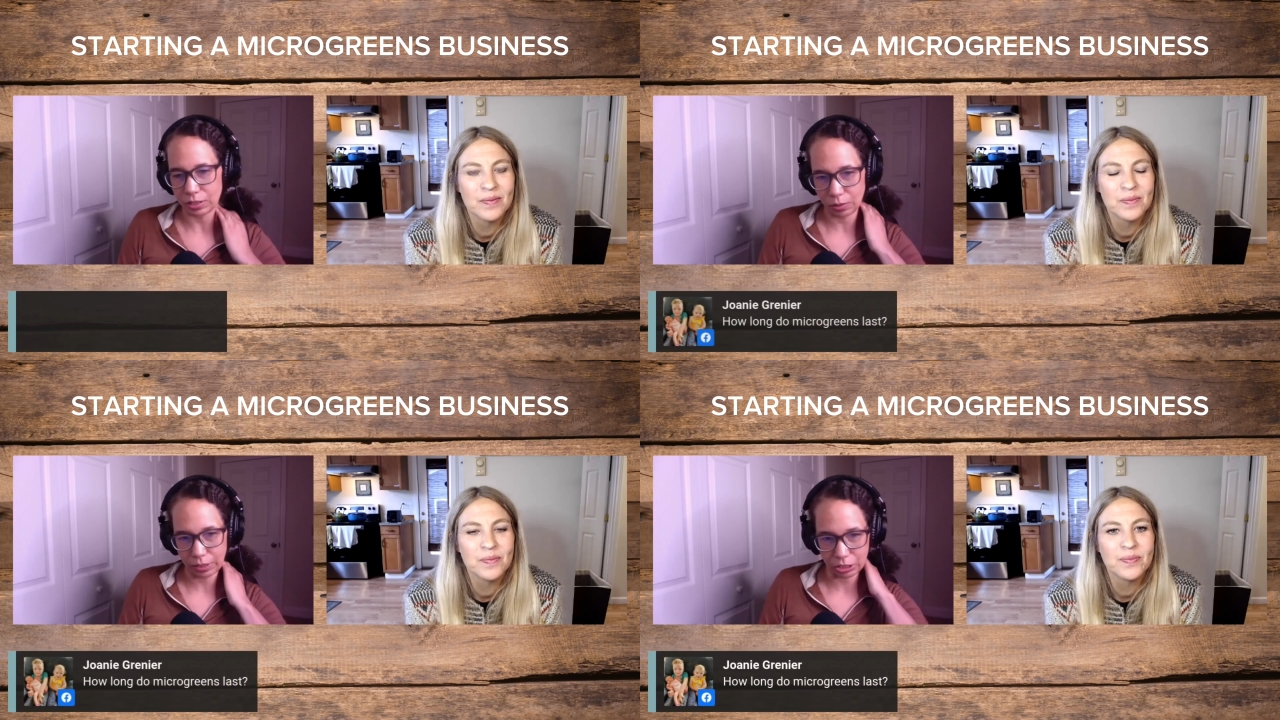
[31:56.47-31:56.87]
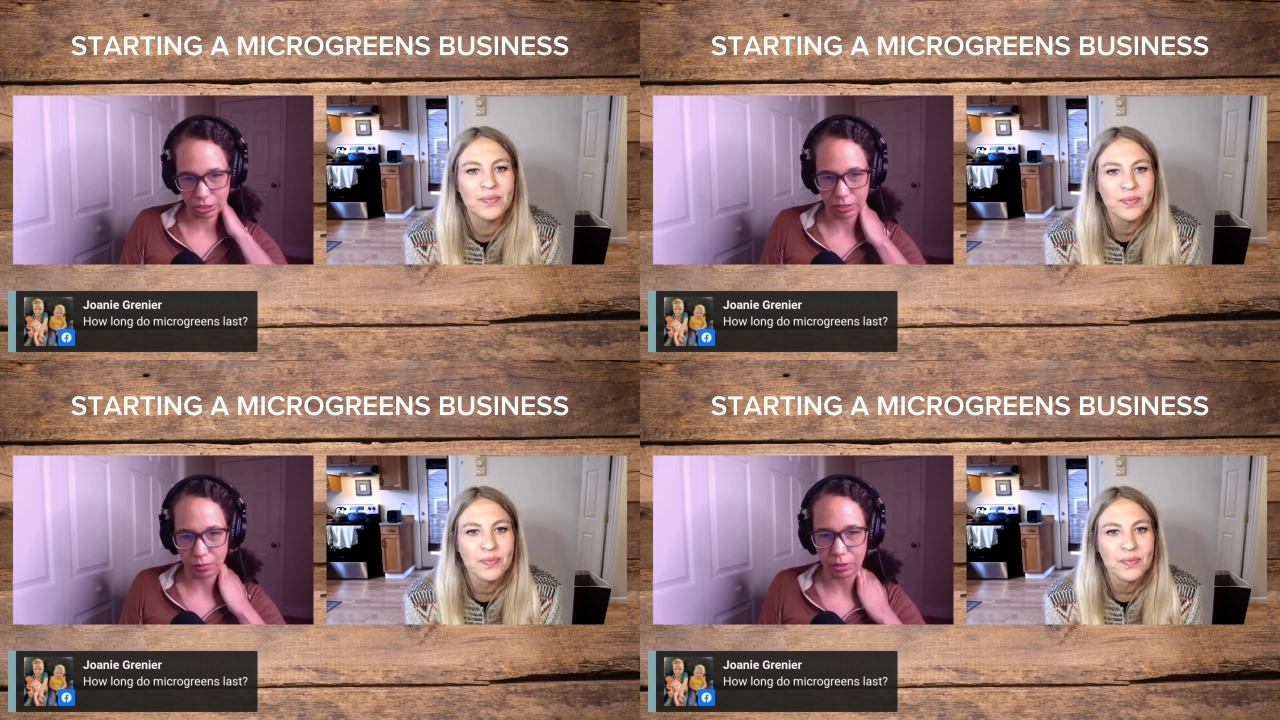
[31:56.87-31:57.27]

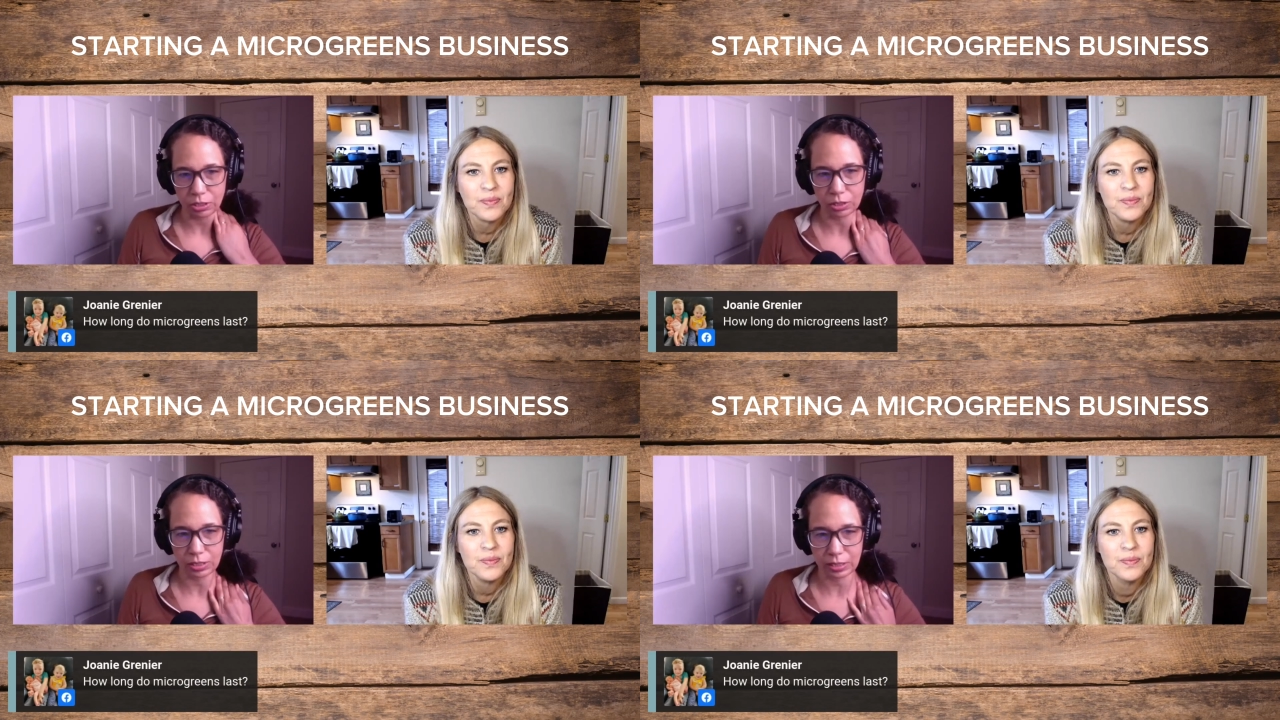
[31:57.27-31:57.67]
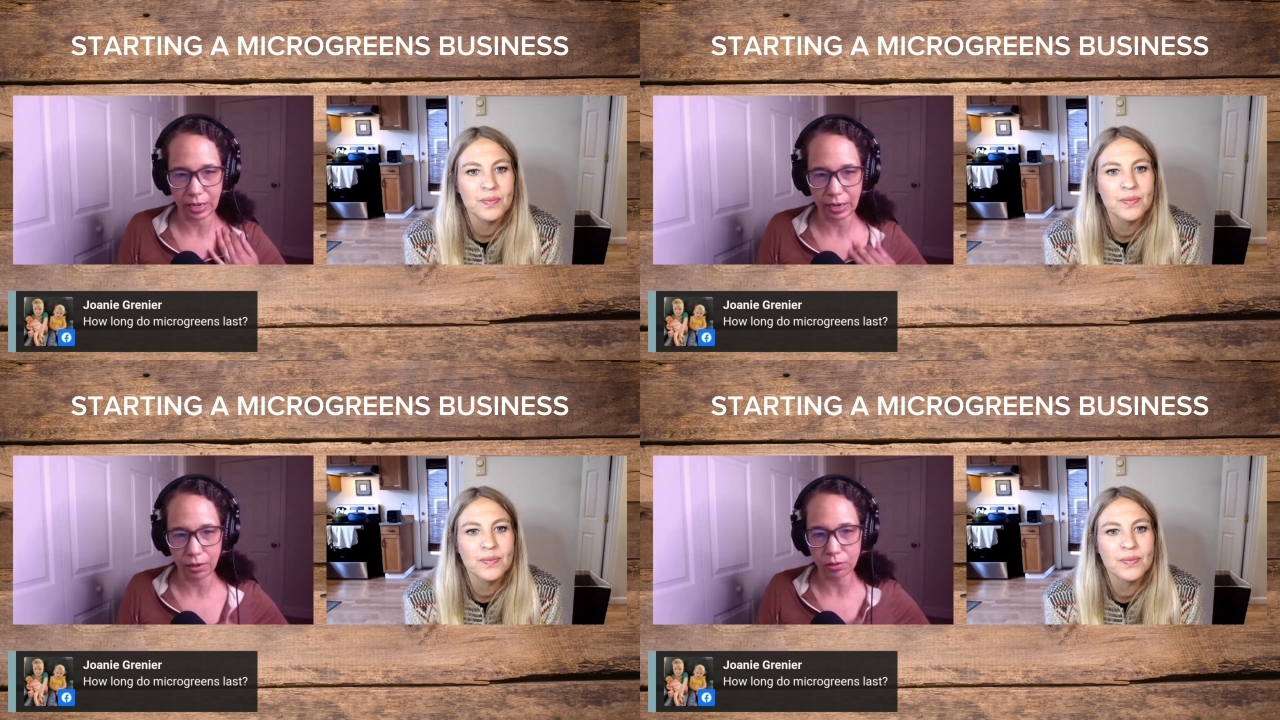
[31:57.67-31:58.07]
Speaker 1: question, which is
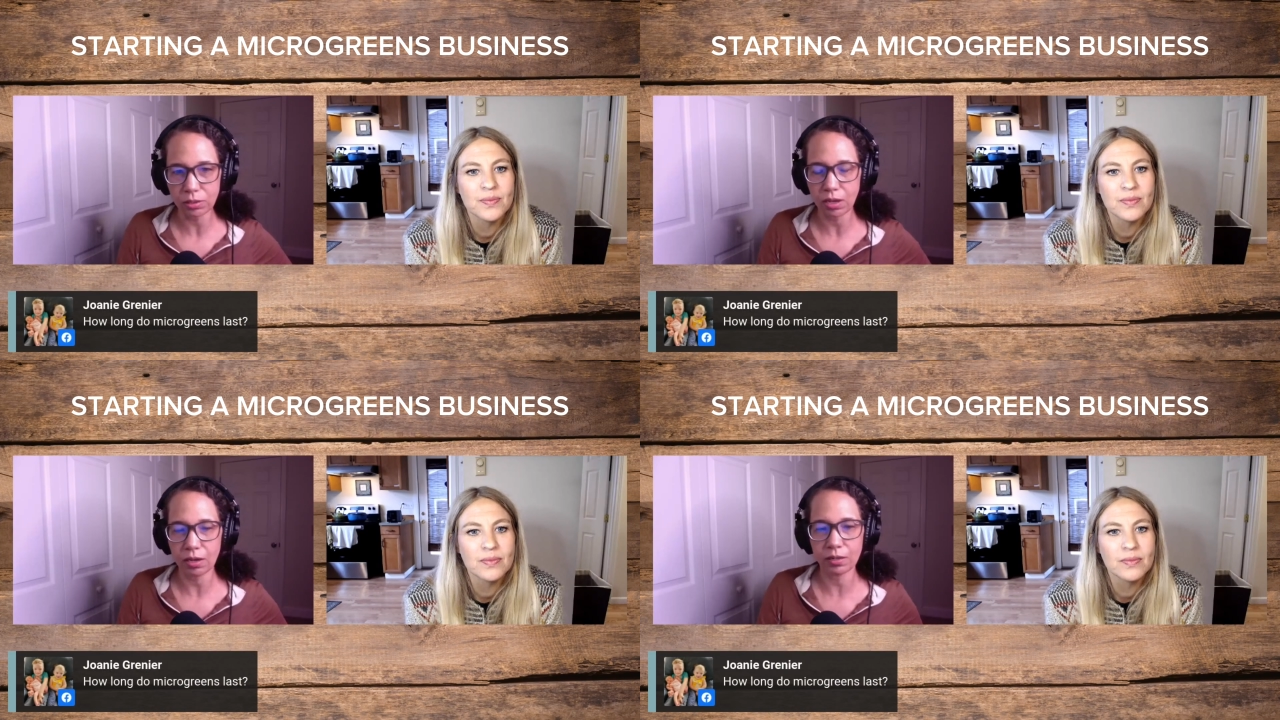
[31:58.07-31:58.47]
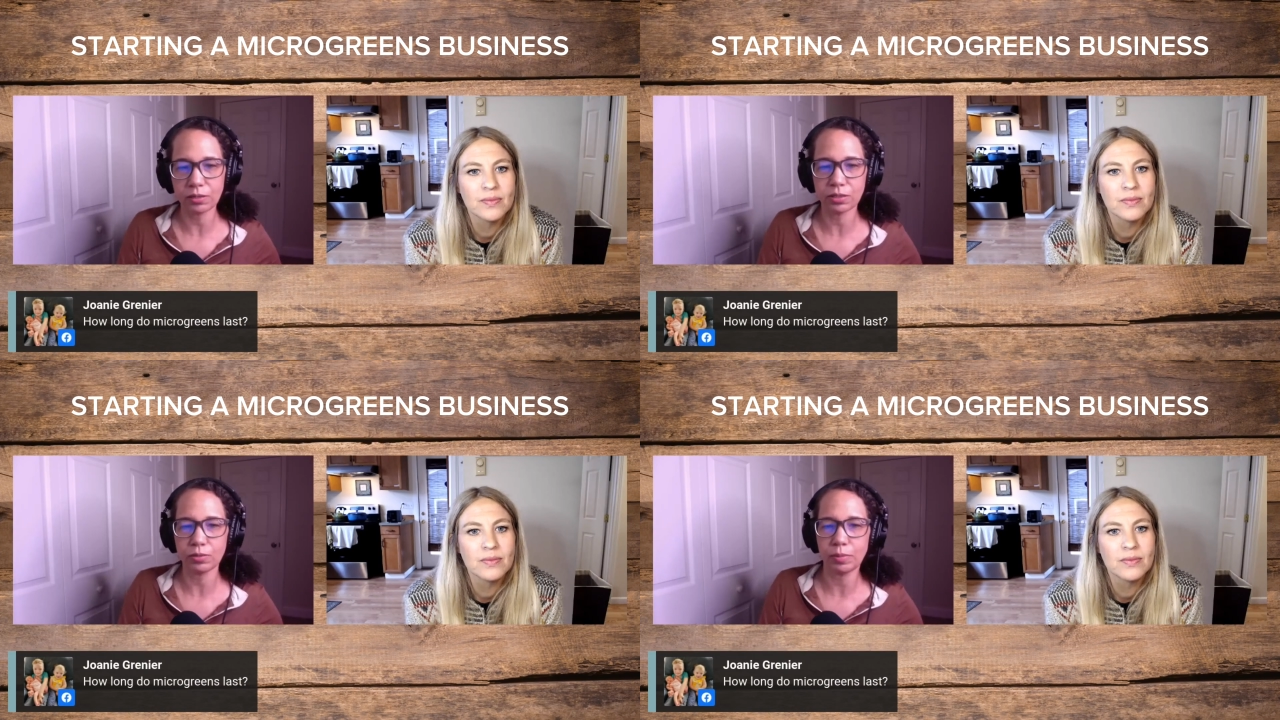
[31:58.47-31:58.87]
how
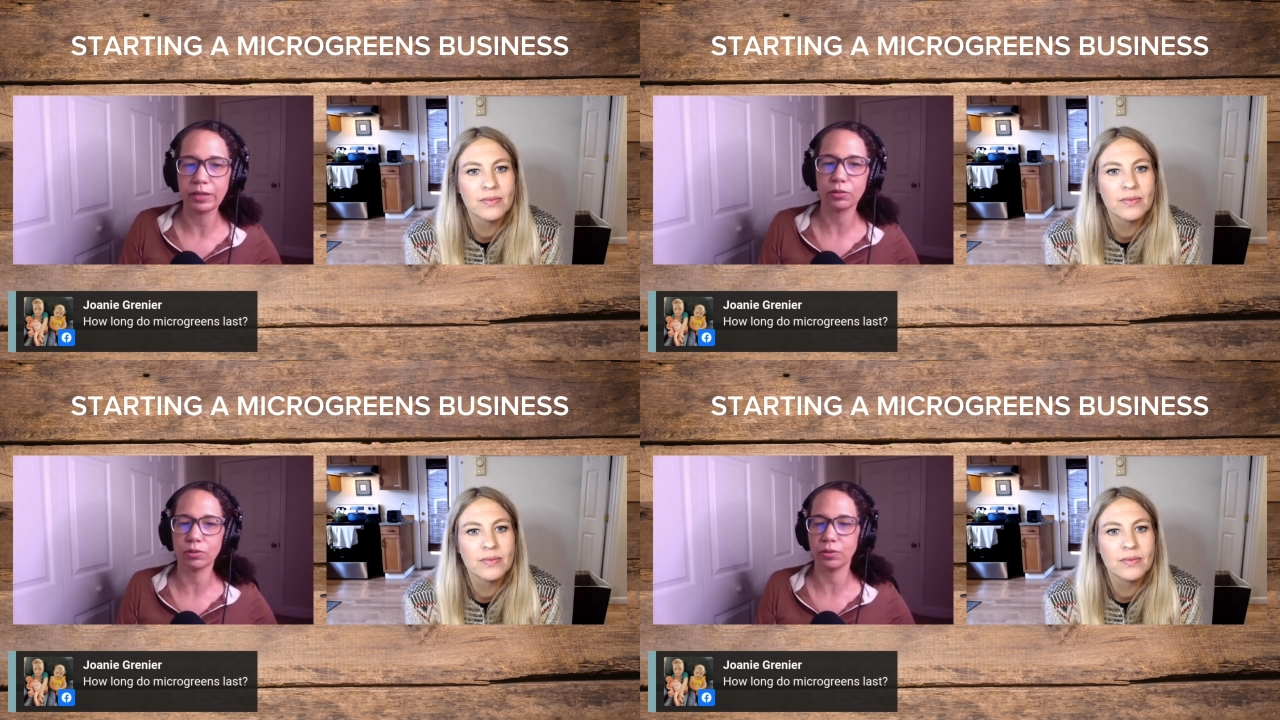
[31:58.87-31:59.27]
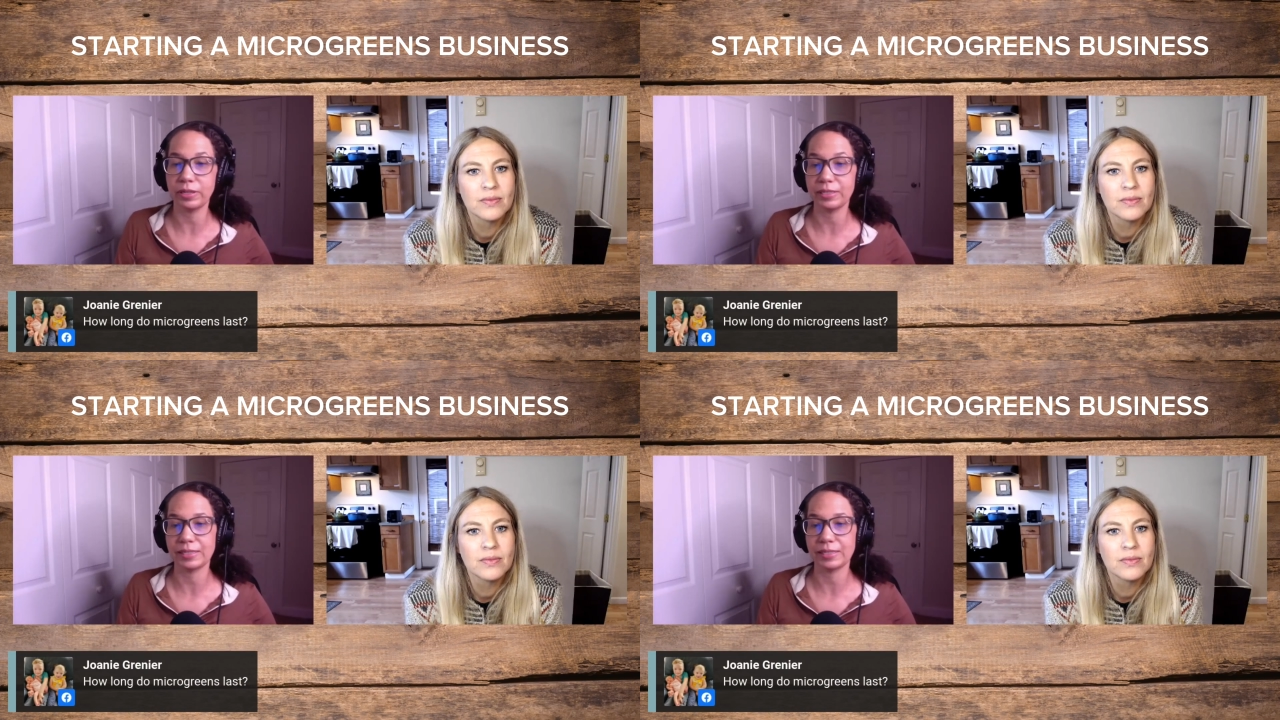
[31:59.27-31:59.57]
long do microgreens